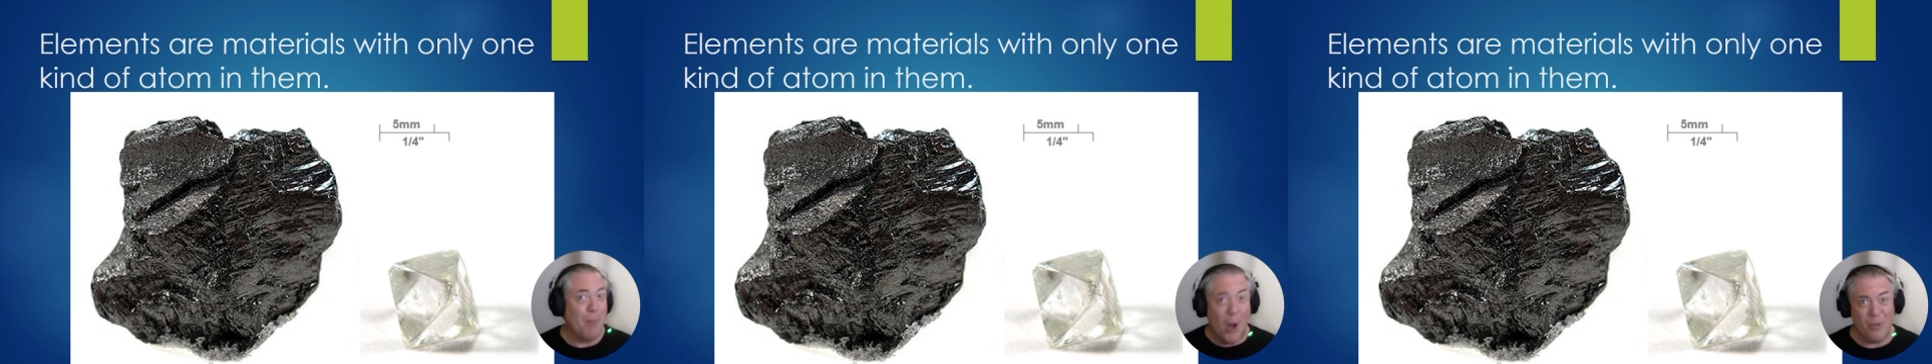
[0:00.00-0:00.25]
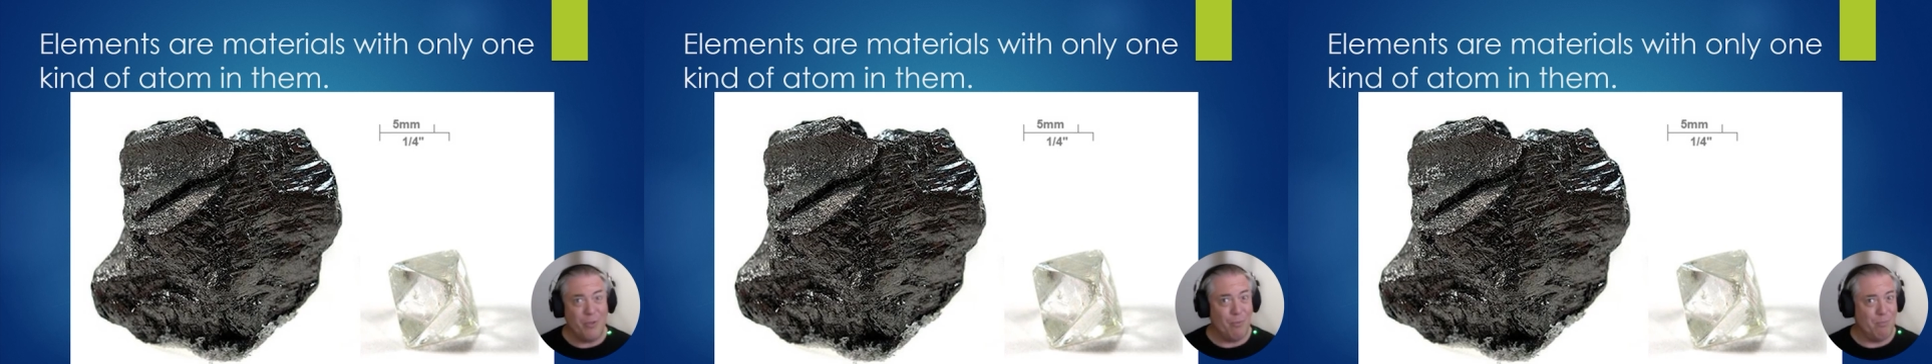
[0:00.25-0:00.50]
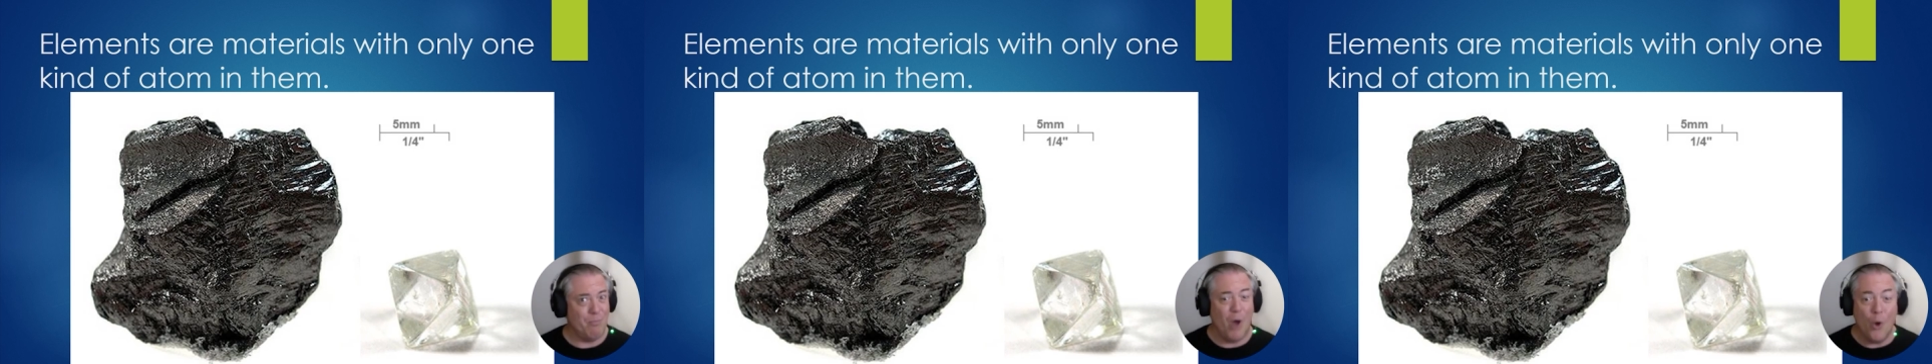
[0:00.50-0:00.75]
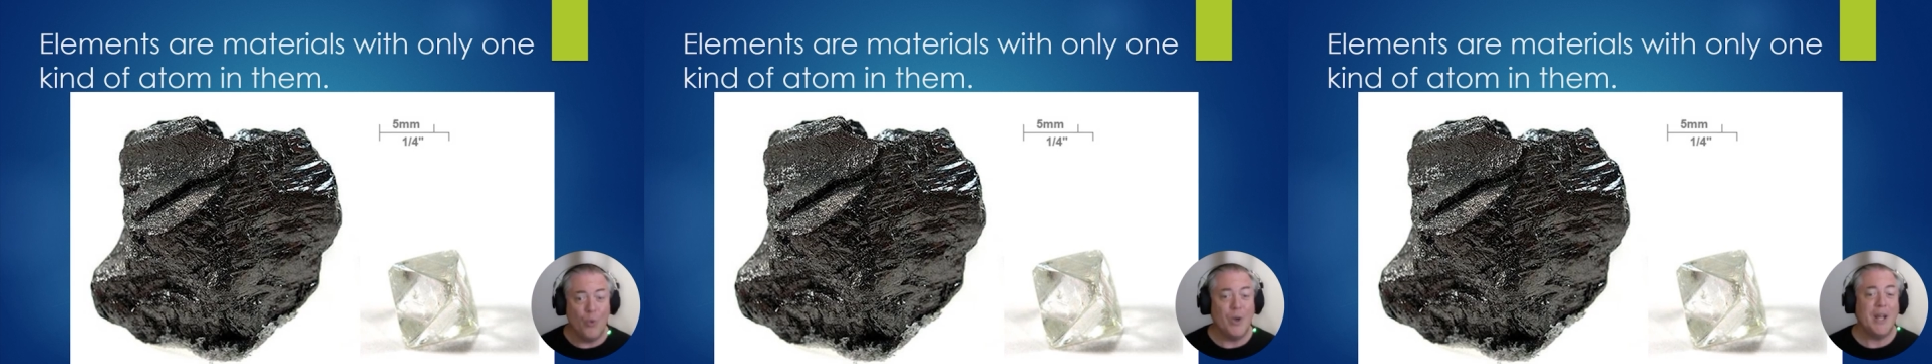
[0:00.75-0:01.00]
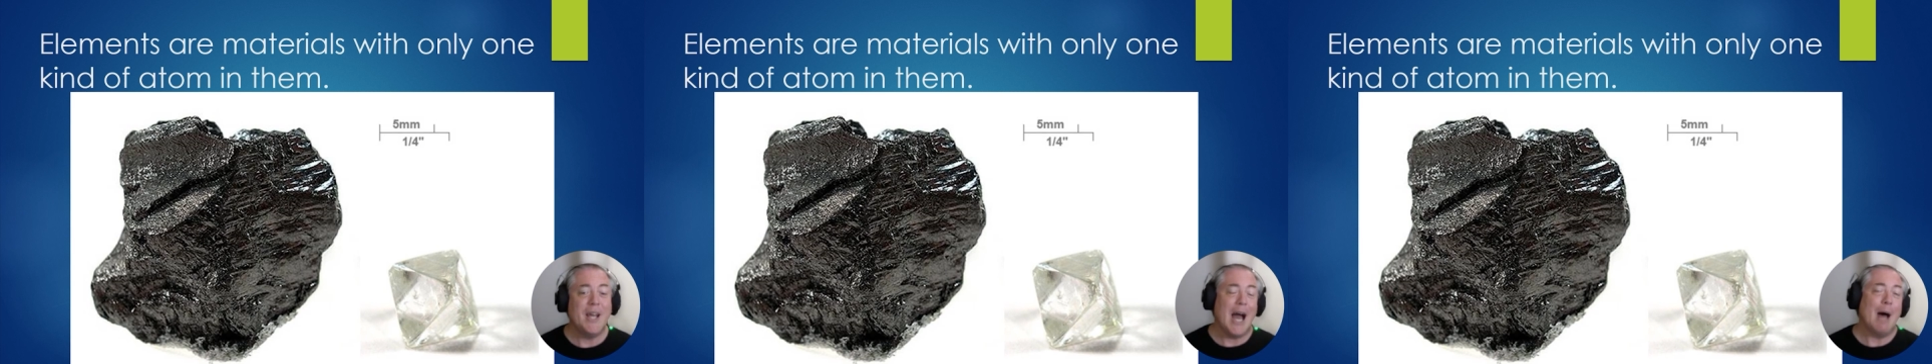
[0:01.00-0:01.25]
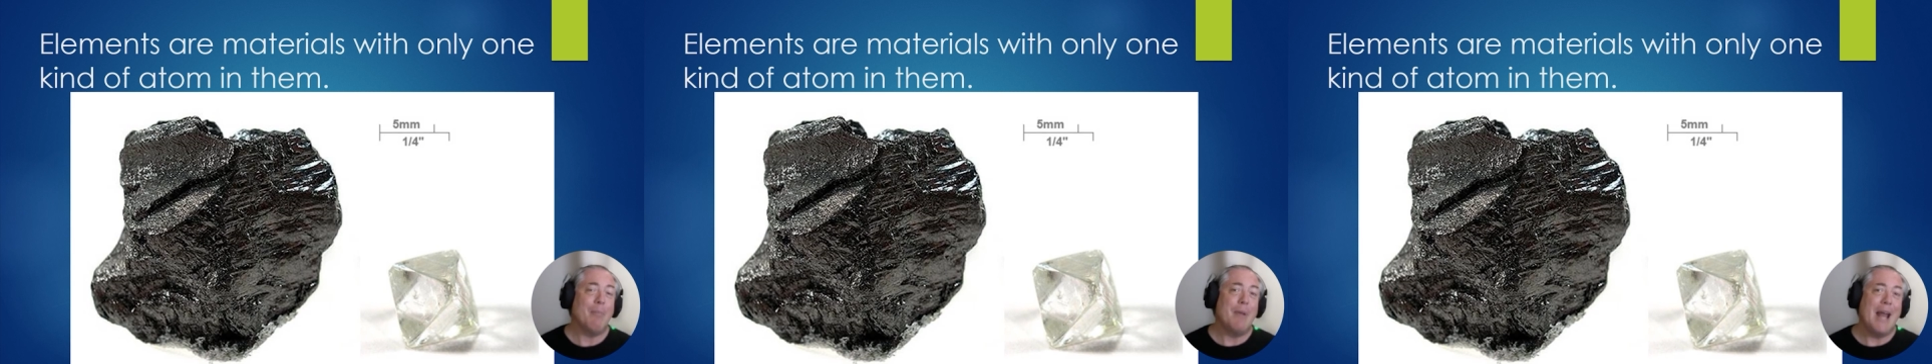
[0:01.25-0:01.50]
both only
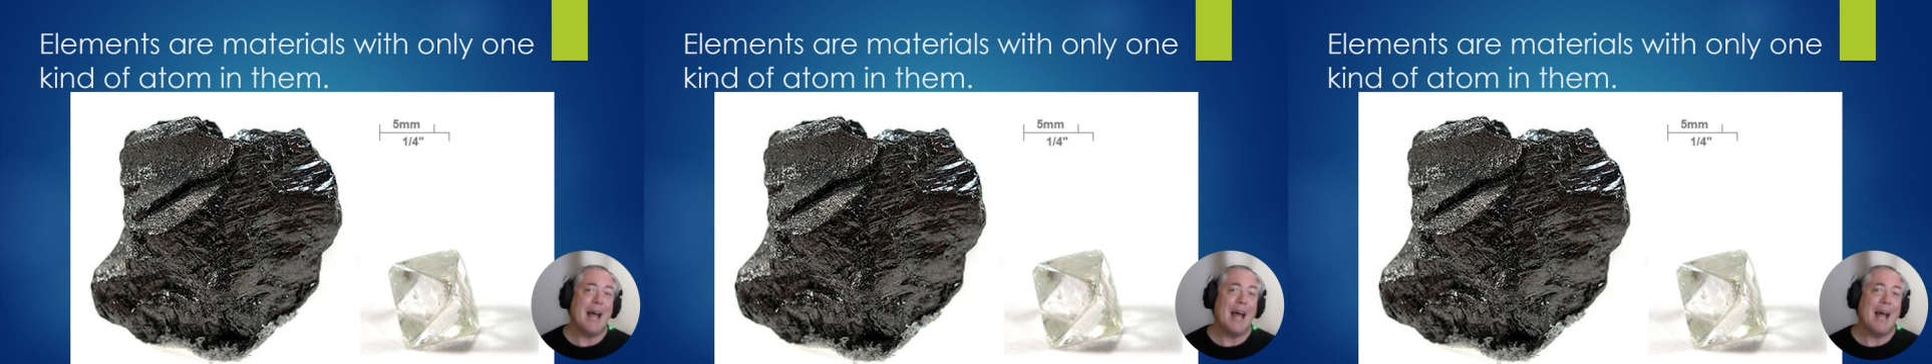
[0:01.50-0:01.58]
carbon